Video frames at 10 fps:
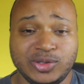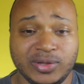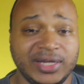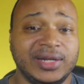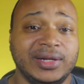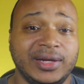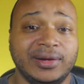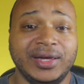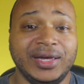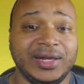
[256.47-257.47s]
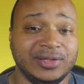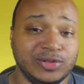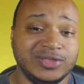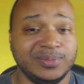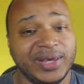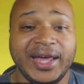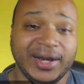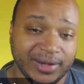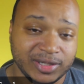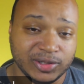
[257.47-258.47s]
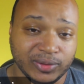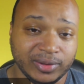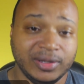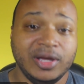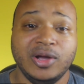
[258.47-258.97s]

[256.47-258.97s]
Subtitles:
you can get in there and do some editing to it